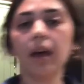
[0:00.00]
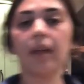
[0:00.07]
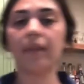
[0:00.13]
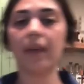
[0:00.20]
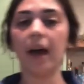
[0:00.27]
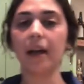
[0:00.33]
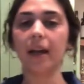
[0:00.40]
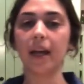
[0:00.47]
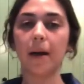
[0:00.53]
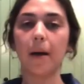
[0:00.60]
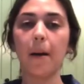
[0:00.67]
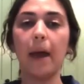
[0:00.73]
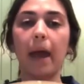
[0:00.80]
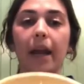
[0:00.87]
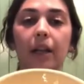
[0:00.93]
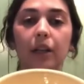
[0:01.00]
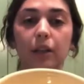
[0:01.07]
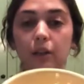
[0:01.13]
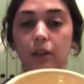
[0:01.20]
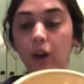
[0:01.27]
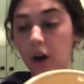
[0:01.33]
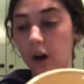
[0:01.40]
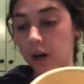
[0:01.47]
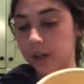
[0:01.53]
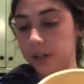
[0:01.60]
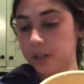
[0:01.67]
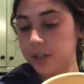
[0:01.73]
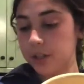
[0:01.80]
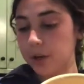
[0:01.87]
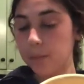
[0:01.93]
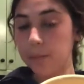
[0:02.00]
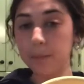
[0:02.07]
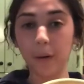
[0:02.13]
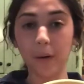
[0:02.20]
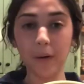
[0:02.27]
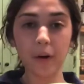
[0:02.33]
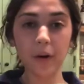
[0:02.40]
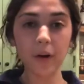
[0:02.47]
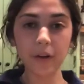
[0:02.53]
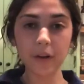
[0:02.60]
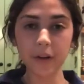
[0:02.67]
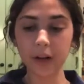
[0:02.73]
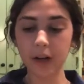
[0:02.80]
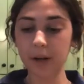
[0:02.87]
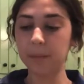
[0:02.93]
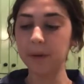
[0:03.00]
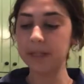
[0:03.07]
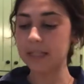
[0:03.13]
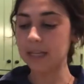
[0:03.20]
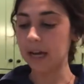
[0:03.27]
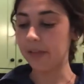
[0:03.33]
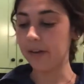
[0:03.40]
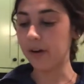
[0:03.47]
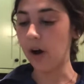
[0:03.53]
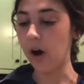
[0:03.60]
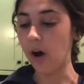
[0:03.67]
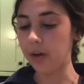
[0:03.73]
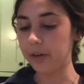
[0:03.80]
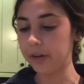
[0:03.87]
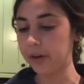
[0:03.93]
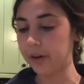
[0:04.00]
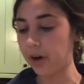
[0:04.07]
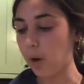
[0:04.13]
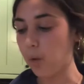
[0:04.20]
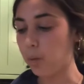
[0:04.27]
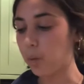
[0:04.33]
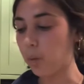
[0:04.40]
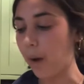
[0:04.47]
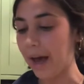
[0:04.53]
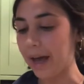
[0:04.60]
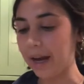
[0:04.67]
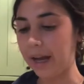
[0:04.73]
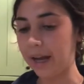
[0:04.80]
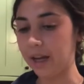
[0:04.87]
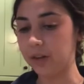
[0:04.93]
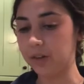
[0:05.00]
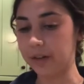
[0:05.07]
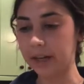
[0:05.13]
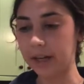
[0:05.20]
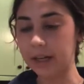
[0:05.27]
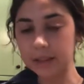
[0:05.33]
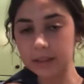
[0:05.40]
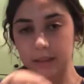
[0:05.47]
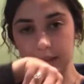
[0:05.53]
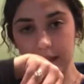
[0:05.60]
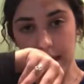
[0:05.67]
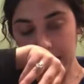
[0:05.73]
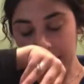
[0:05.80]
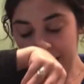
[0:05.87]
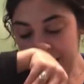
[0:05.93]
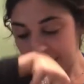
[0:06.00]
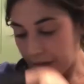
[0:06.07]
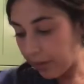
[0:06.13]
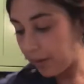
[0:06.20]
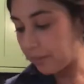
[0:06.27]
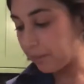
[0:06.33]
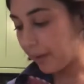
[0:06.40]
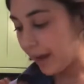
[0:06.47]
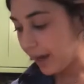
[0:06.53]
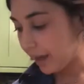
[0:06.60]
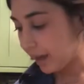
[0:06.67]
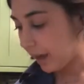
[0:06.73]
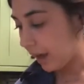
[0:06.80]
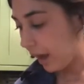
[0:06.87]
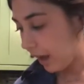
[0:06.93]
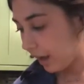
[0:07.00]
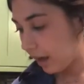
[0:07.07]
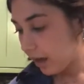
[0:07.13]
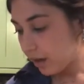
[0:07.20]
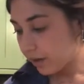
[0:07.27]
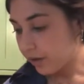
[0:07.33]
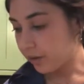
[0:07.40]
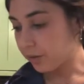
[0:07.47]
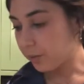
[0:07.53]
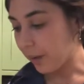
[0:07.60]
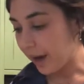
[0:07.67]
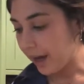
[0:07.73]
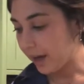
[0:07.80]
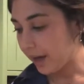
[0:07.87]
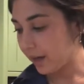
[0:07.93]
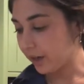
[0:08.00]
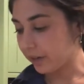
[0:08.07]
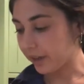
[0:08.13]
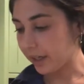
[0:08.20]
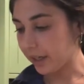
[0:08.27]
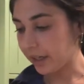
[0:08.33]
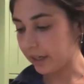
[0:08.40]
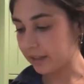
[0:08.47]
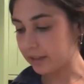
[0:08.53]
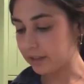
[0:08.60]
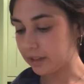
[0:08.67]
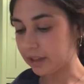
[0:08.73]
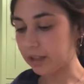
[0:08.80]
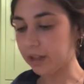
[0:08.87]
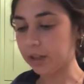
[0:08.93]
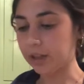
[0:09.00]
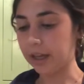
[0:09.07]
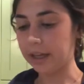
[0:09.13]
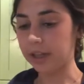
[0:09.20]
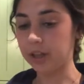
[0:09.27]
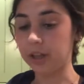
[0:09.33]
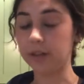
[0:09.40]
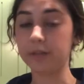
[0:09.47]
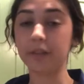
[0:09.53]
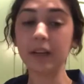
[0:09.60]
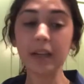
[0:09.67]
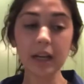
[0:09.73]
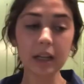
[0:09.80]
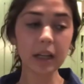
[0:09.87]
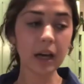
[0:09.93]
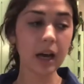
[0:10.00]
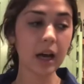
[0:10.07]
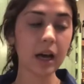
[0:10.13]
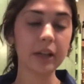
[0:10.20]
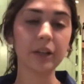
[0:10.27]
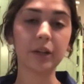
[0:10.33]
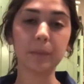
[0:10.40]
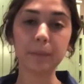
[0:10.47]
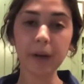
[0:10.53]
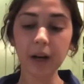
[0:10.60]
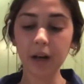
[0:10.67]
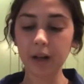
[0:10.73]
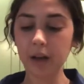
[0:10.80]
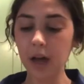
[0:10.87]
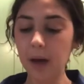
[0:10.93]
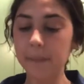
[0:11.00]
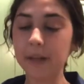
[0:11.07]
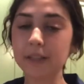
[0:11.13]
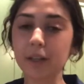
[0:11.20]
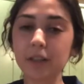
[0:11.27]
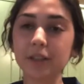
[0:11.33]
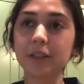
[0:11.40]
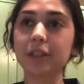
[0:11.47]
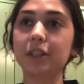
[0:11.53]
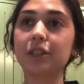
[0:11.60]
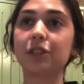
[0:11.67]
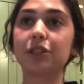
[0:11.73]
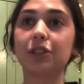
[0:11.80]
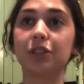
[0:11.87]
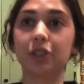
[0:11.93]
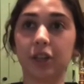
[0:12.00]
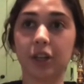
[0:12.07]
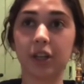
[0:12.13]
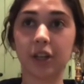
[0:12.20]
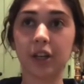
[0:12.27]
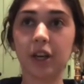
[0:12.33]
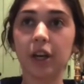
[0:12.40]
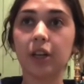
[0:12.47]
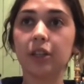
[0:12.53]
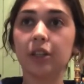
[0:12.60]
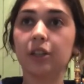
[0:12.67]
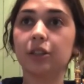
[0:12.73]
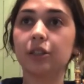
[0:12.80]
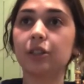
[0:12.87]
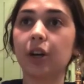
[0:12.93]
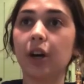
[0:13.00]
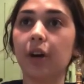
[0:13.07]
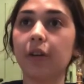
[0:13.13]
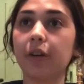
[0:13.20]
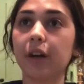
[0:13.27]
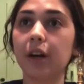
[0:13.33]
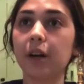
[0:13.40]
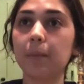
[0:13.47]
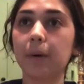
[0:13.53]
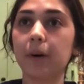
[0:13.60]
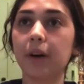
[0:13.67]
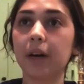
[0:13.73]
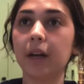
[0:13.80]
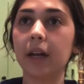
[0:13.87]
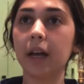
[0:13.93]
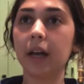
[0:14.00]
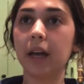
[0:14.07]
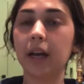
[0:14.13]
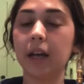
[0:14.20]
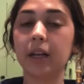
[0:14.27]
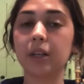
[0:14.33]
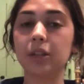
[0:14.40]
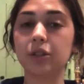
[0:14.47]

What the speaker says: then in a large bowl, you're gonna put together all your wet ingredients. So in baking, your wet ingredients are like your vanilla and your milk. It's also your sugar. So you're gonna put in